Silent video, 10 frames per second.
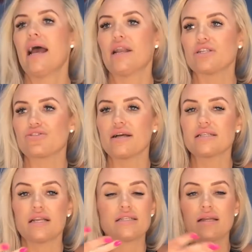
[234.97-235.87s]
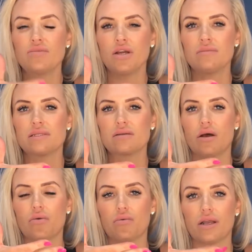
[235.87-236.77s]
And I trusted. And sometimes
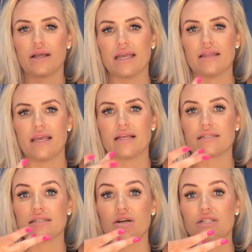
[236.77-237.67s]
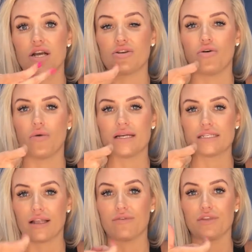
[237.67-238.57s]
when I get the answers, I don't
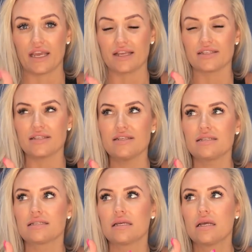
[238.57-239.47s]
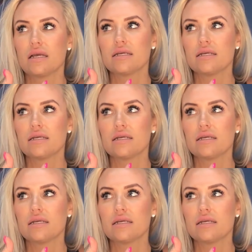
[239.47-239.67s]
always love the answers.